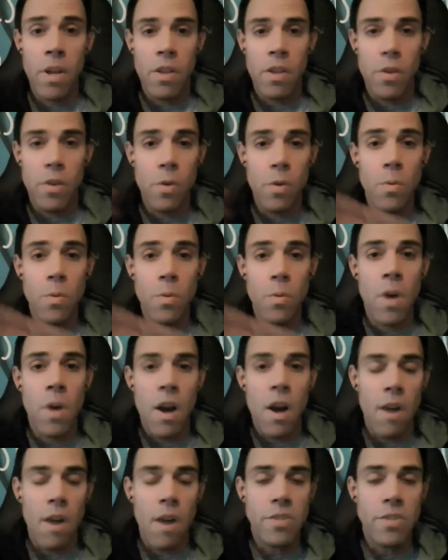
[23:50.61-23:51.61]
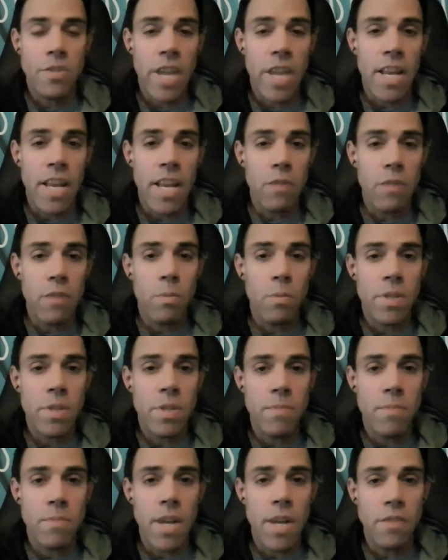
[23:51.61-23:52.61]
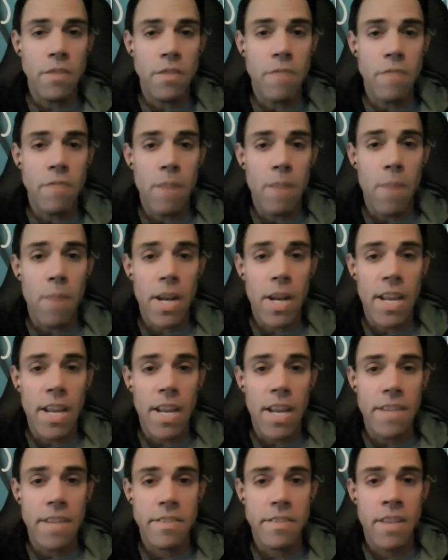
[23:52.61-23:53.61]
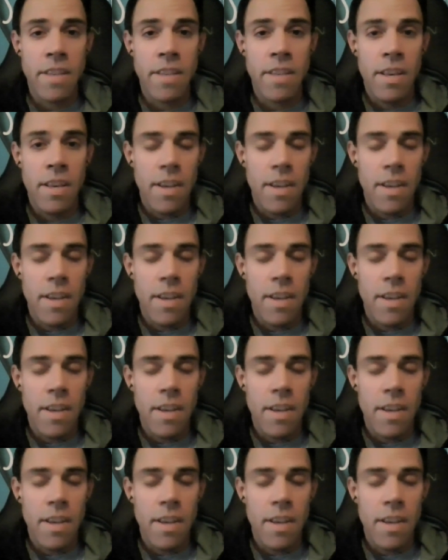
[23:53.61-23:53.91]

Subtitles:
you are checking out the Wisdom and Knowledge 5 podcast.